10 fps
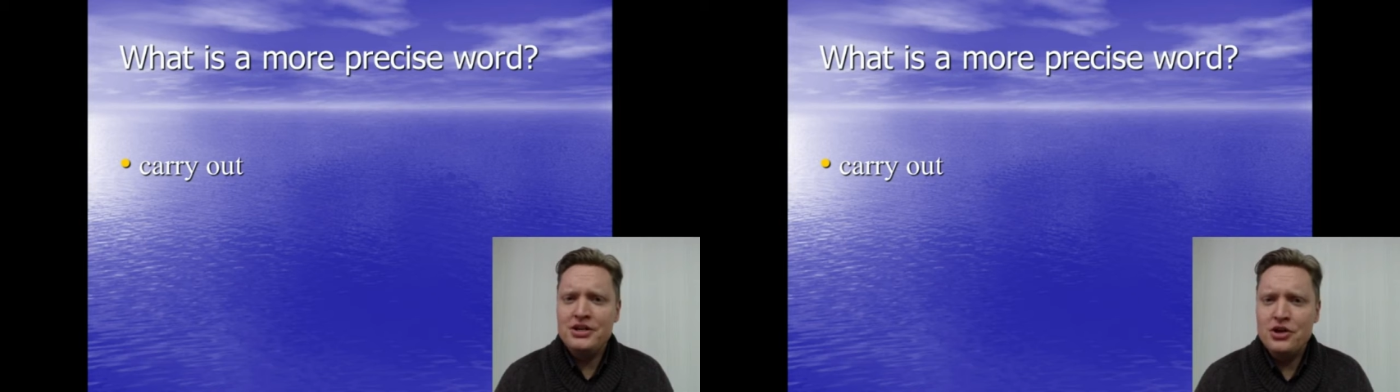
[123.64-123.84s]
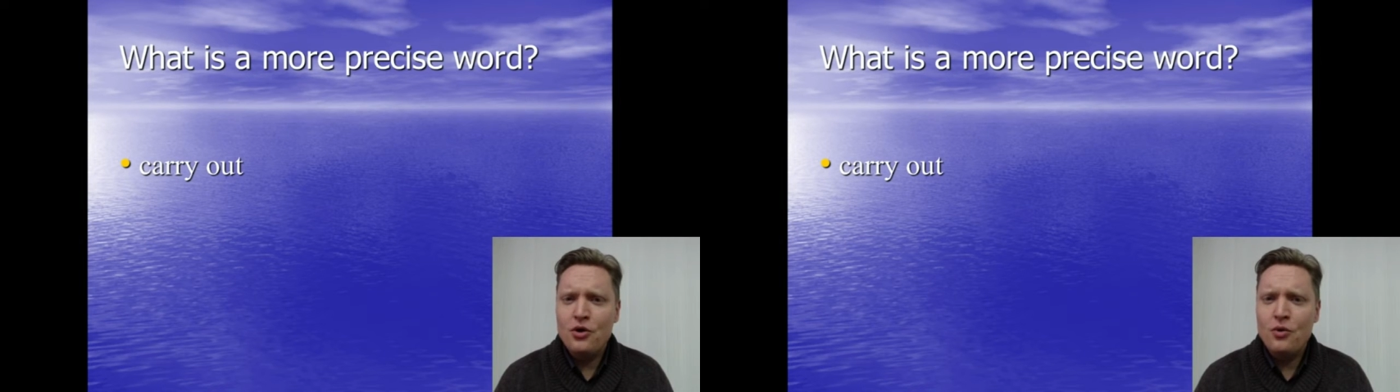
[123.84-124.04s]

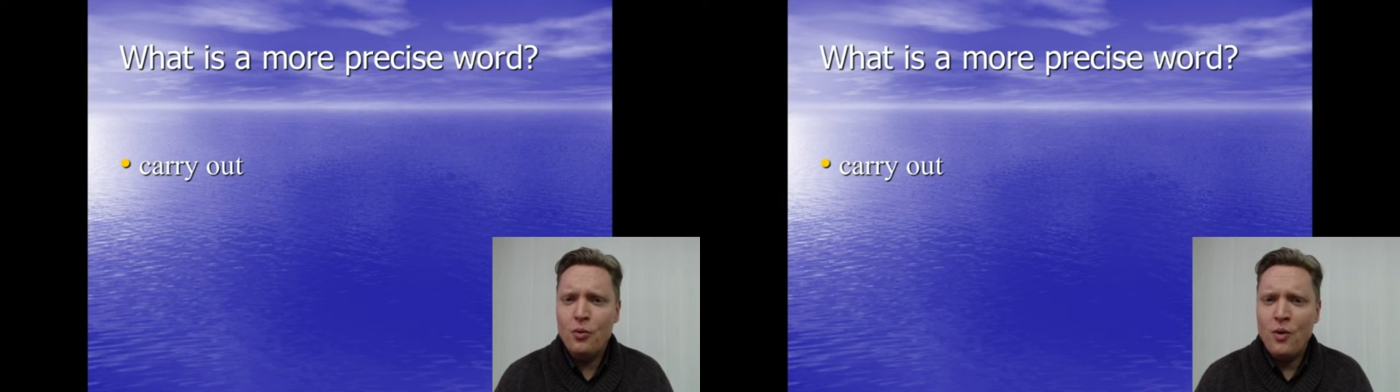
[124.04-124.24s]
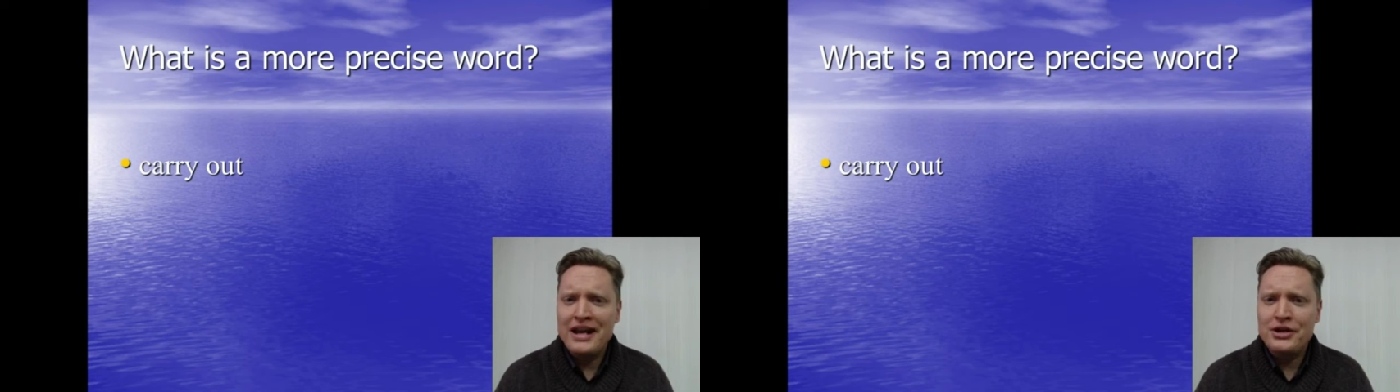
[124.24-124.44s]
know
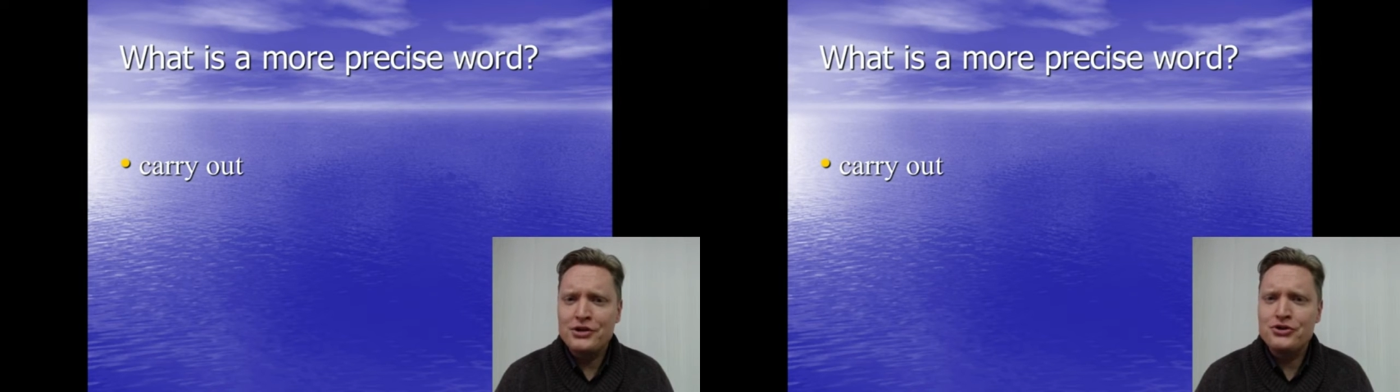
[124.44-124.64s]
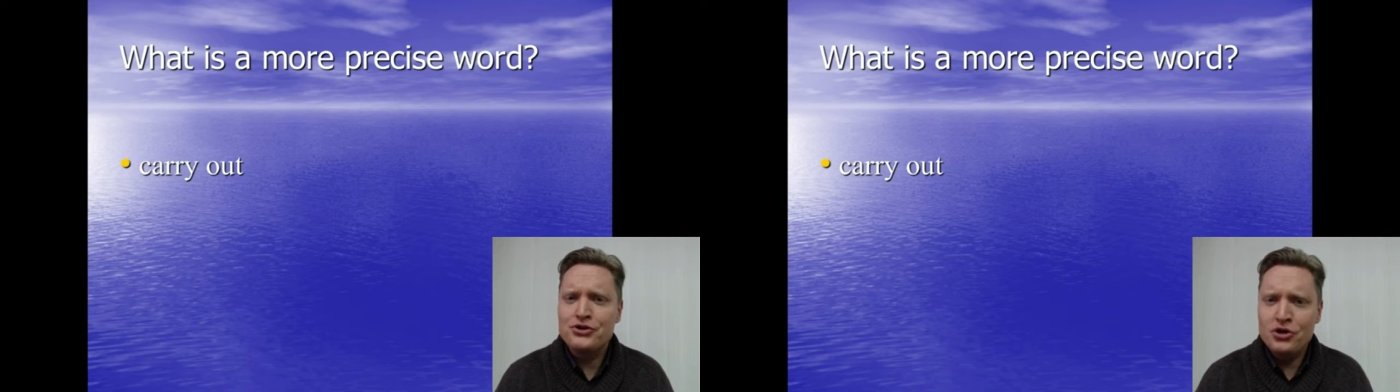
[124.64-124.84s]
what
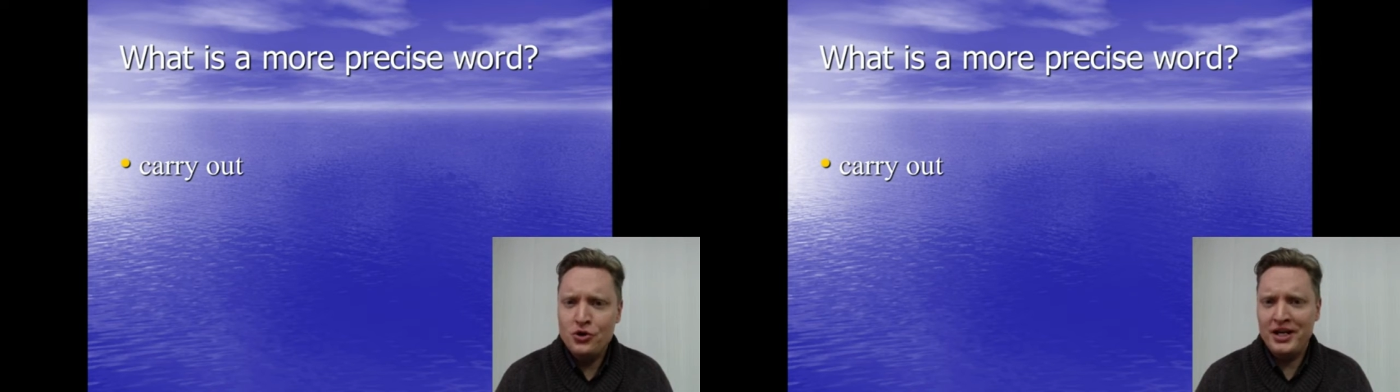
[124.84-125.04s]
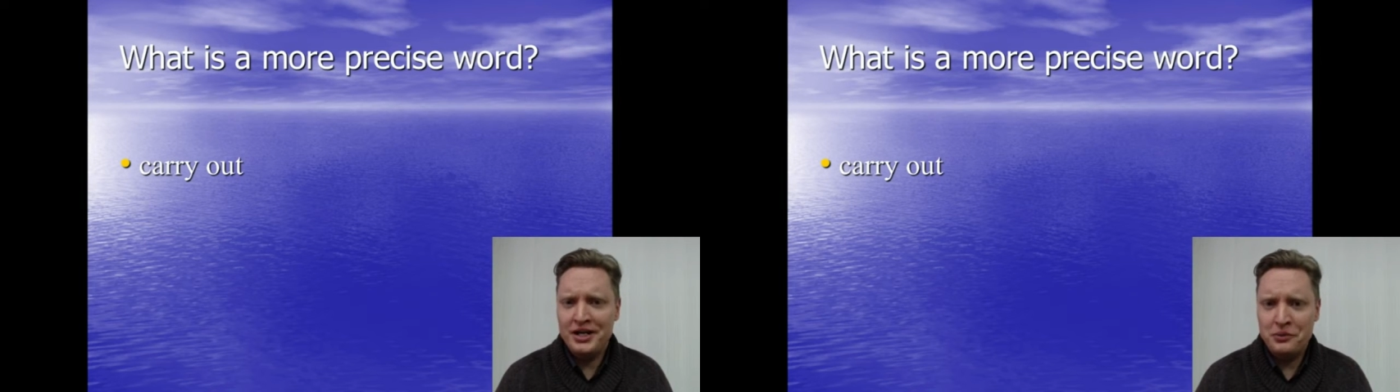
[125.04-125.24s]
you're
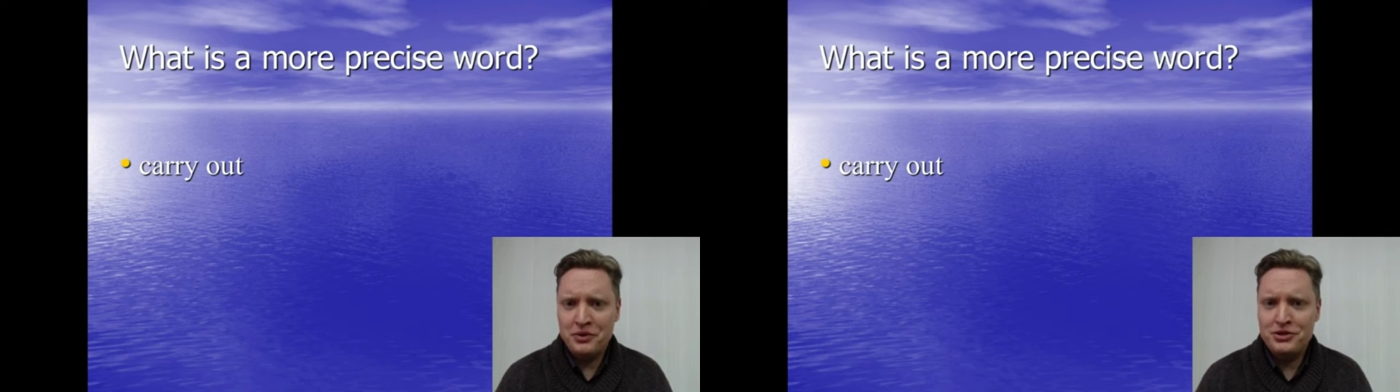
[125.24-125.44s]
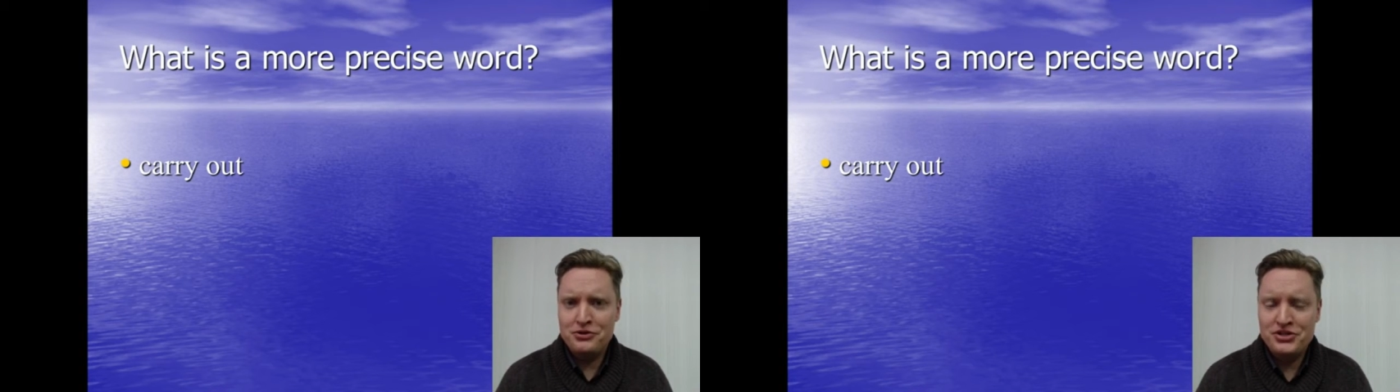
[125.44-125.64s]
doing
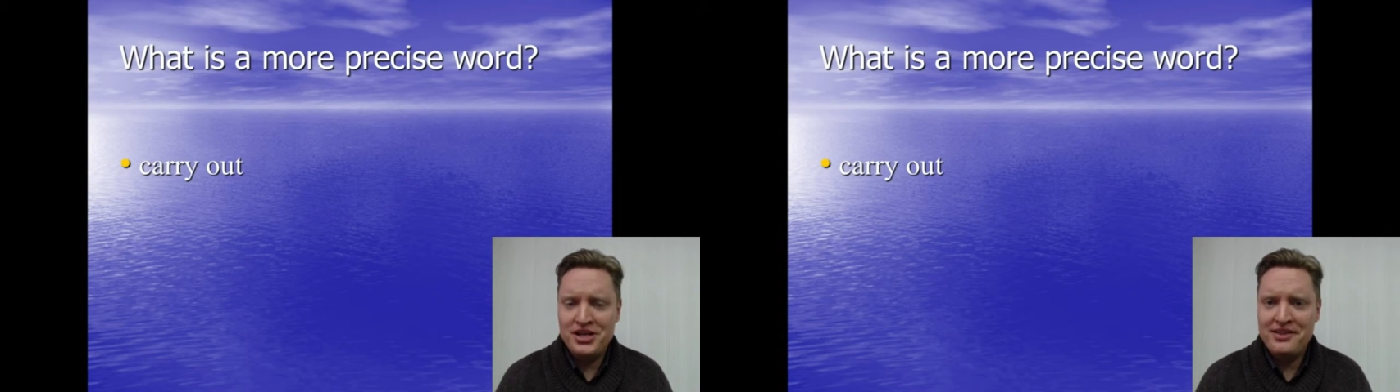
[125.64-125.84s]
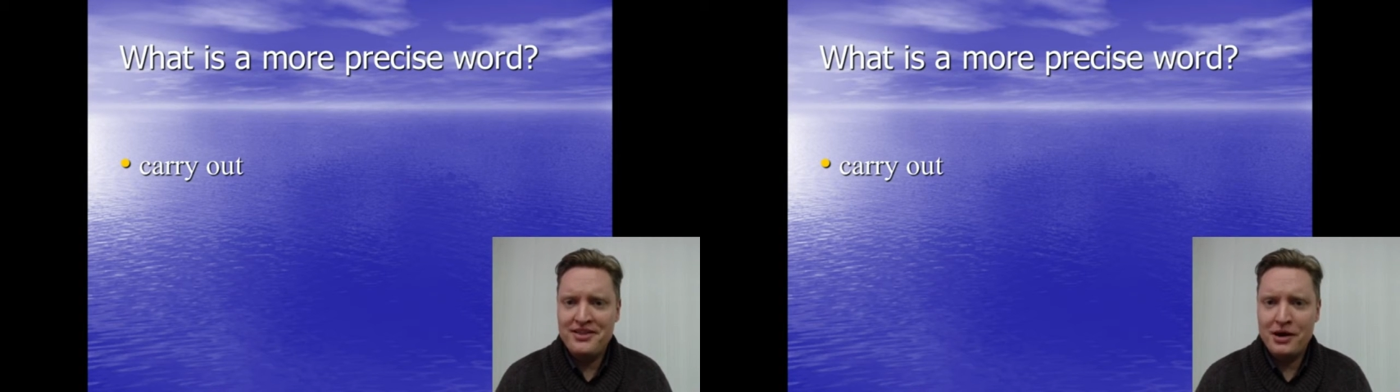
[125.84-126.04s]
when you
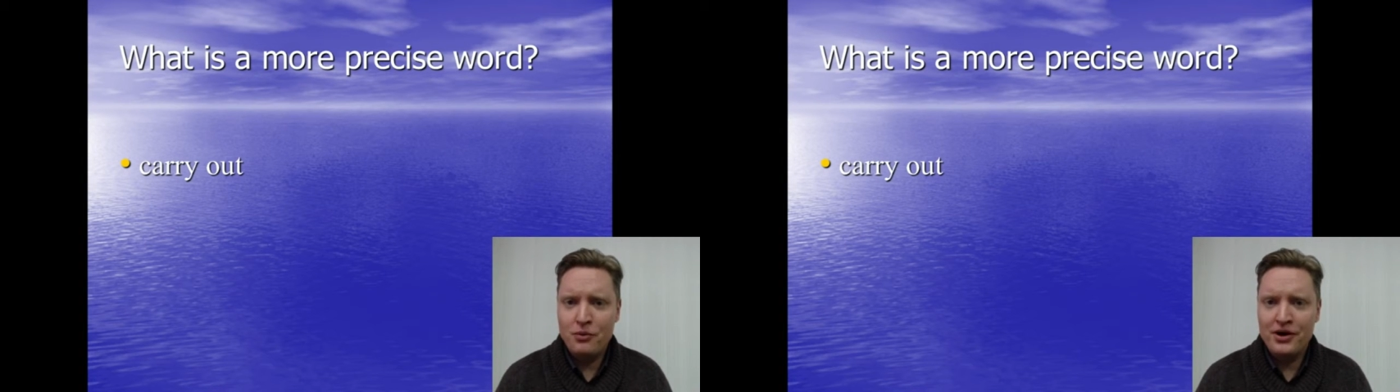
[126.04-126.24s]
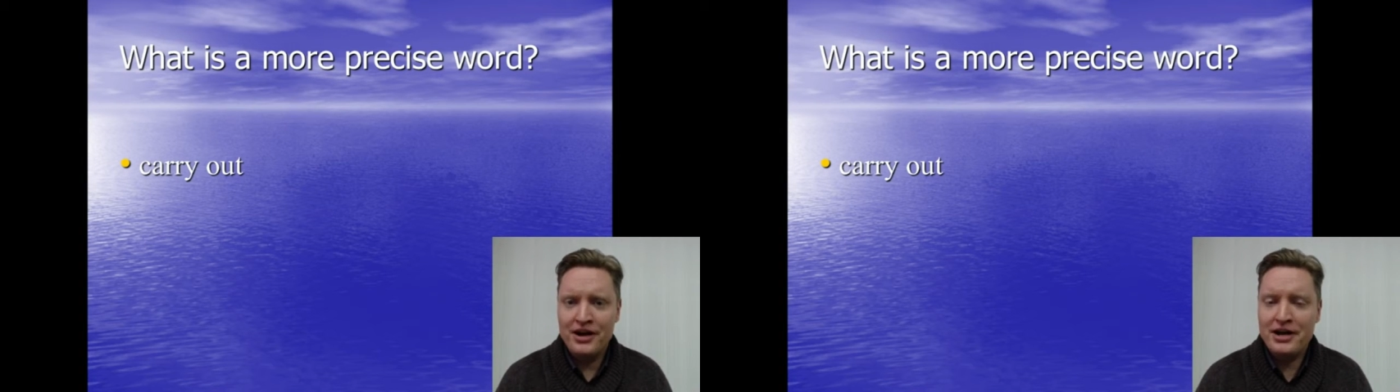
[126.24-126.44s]
say that word.